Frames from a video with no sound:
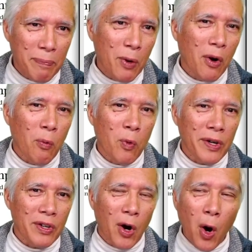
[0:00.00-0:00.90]

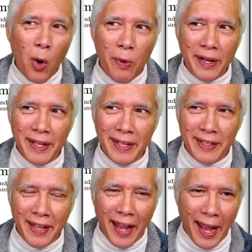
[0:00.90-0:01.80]
weren't already in
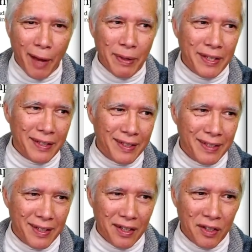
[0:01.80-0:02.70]
the habit
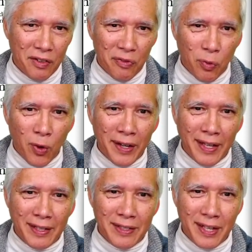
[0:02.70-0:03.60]
of
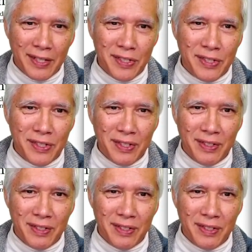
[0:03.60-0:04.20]
running tests